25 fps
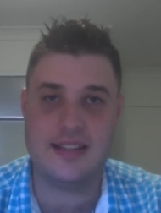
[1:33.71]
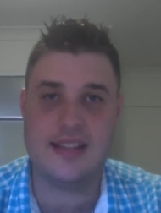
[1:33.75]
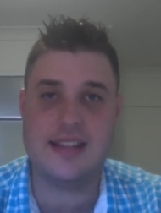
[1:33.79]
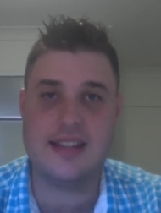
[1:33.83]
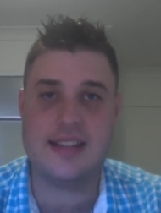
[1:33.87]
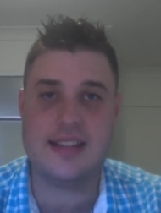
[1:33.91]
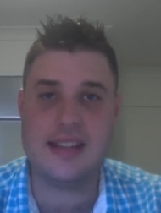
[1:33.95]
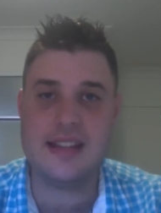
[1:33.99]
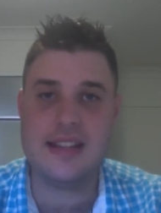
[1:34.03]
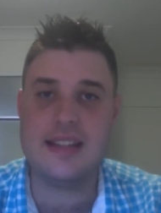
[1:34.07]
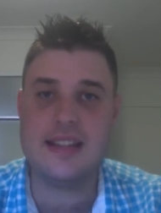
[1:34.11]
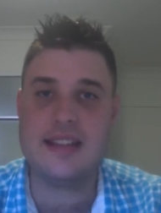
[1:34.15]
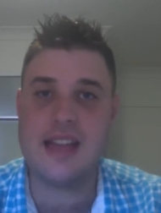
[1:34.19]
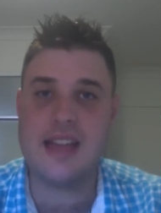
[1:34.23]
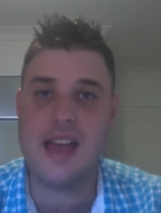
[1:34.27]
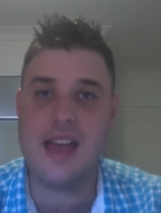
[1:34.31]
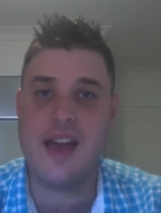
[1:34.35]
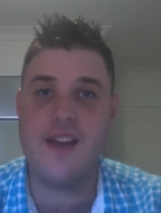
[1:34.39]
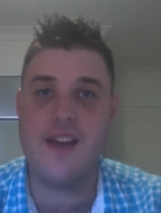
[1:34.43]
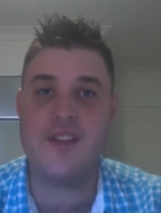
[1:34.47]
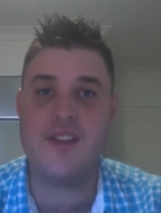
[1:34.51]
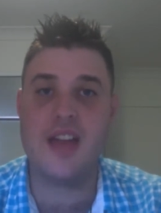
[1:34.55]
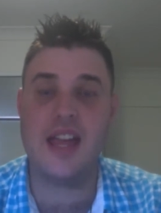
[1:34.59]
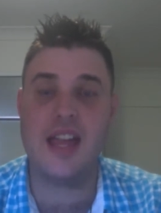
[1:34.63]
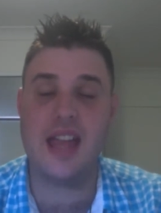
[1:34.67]
It needs to
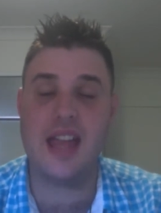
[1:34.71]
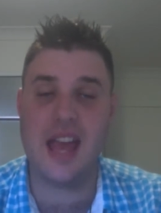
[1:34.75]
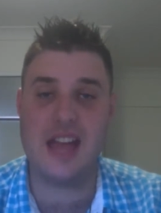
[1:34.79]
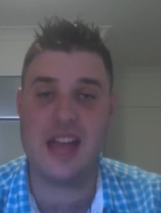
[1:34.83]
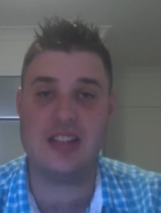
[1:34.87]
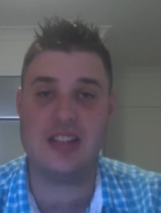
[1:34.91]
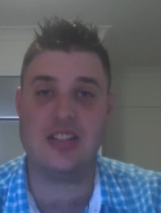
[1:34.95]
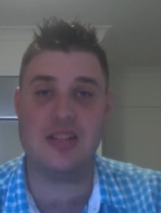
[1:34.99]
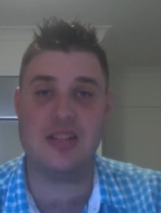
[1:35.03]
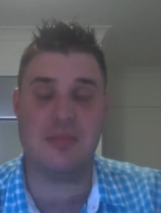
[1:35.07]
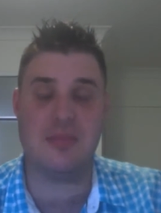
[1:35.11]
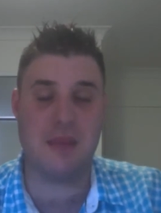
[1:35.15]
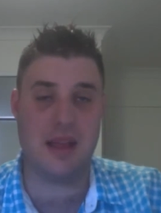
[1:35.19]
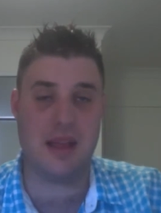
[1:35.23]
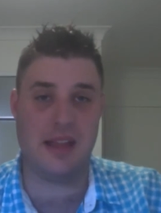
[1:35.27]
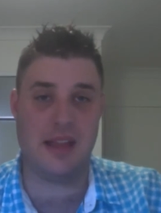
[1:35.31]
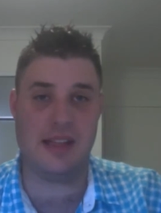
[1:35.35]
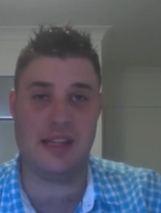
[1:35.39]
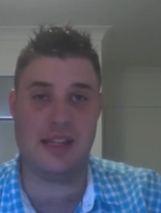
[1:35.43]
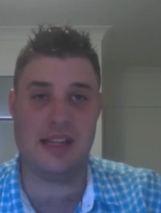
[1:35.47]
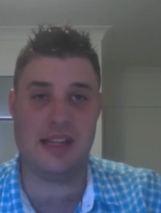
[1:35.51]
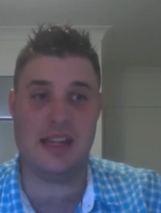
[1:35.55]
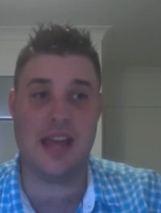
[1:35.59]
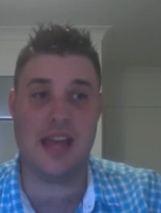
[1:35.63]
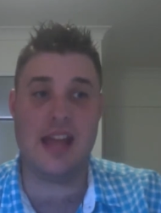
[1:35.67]
have a catchy
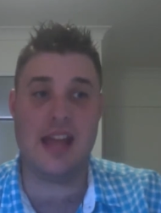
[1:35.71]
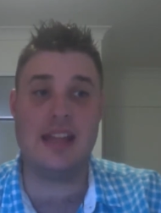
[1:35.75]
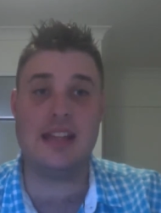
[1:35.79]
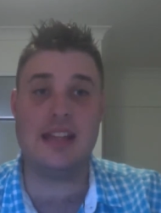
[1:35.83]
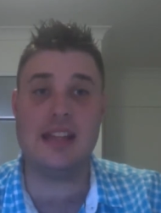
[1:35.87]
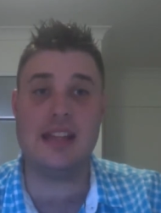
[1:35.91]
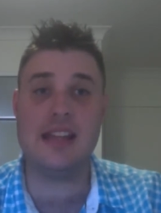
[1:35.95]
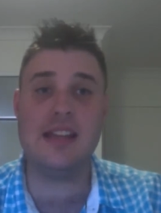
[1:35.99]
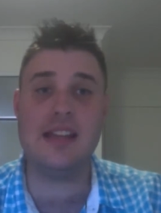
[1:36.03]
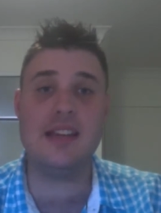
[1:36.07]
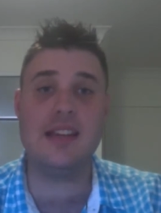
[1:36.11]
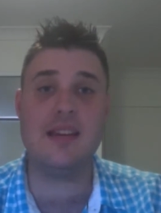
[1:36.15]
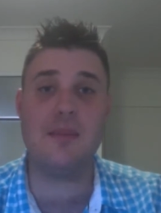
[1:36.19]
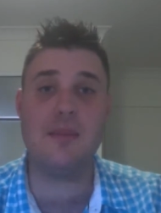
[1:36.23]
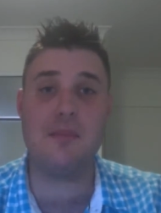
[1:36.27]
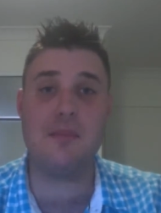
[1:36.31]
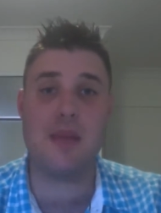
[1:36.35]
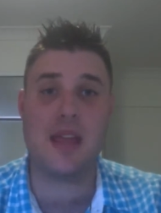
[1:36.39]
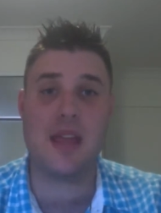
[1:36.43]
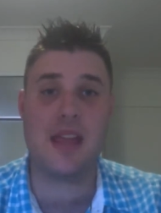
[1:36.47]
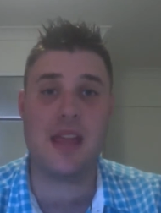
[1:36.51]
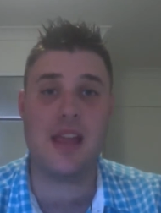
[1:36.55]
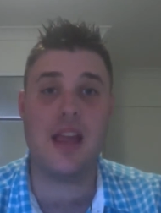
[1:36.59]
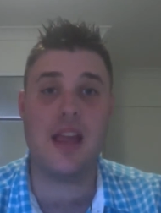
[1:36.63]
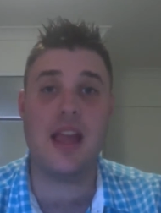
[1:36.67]
melody, and it needs to
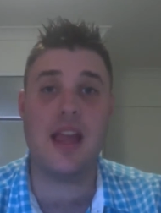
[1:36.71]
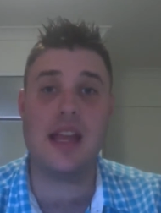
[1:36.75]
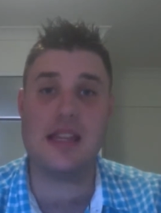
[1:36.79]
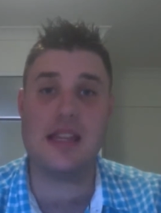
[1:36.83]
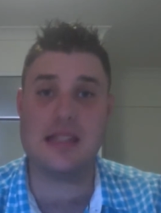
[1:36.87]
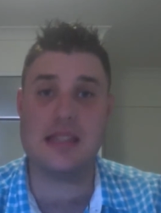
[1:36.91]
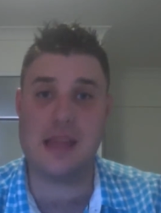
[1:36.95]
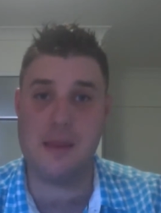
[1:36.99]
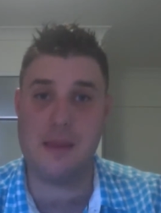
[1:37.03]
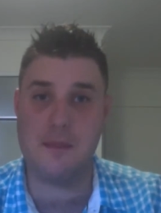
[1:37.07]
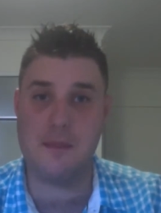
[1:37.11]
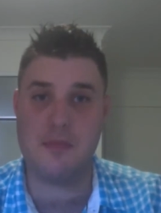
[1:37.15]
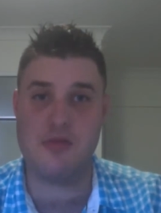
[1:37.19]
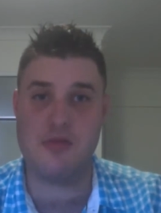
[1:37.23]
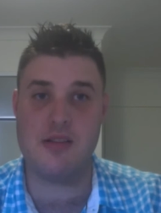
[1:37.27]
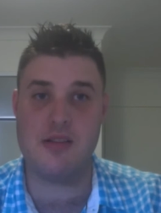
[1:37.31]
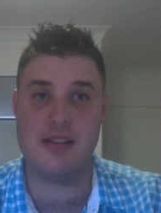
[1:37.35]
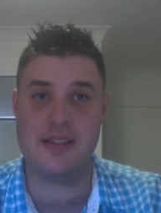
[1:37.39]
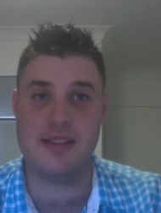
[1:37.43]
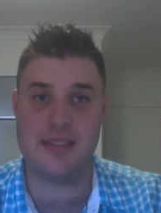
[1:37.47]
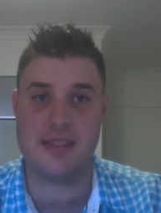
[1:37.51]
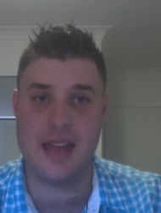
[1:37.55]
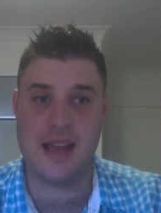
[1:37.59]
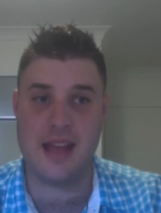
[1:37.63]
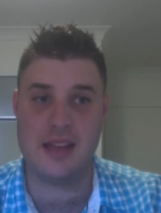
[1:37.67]
be contemporary
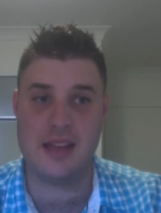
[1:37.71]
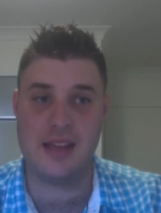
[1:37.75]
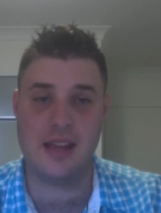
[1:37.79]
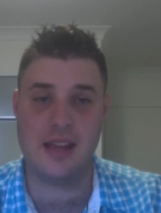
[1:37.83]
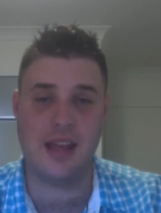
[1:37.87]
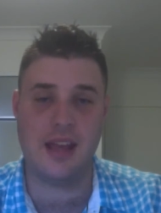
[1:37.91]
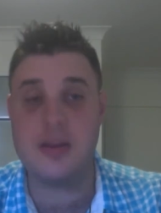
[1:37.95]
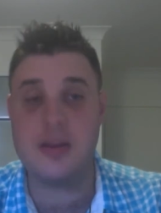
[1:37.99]
sounding.